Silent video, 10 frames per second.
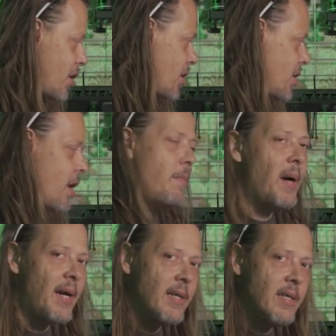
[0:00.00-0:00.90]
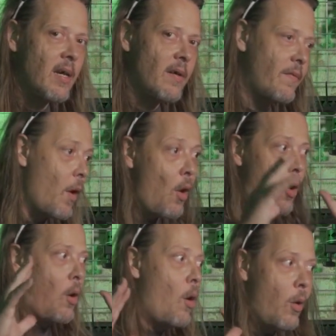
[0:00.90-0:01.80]
turns on by itself,
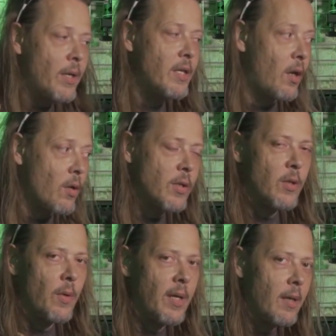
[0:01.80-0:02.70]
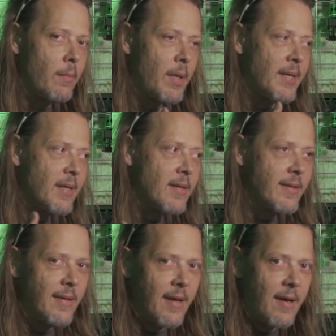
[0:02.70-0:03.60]
oh, it's a ghost doing it, because it's
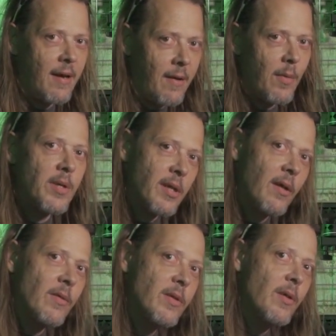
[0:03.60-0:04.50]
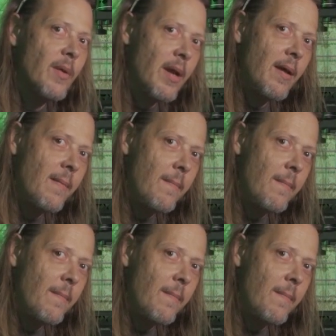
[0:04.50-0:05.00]
not always a ghost doing it.